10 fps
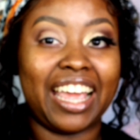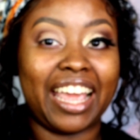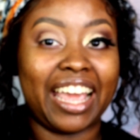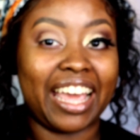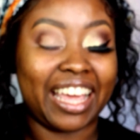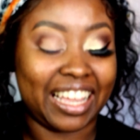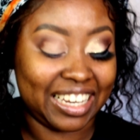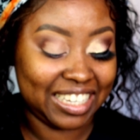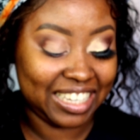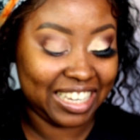
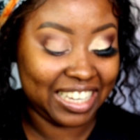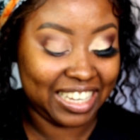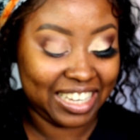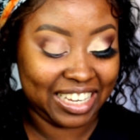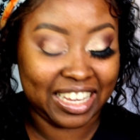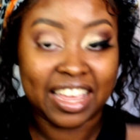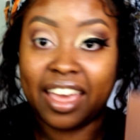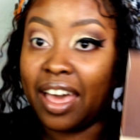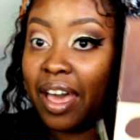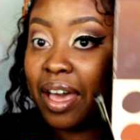And
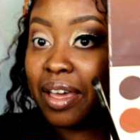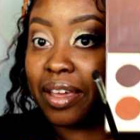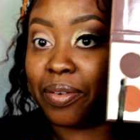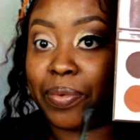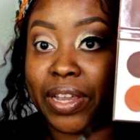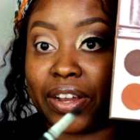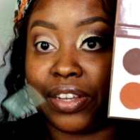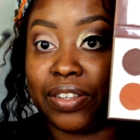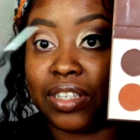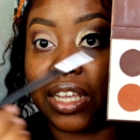we are
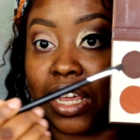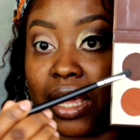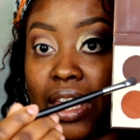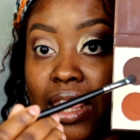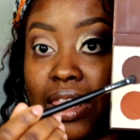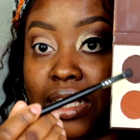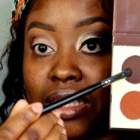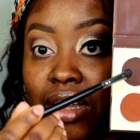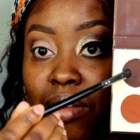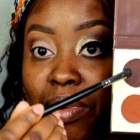using this
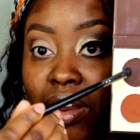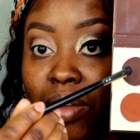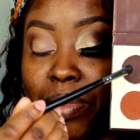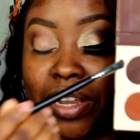dark brown up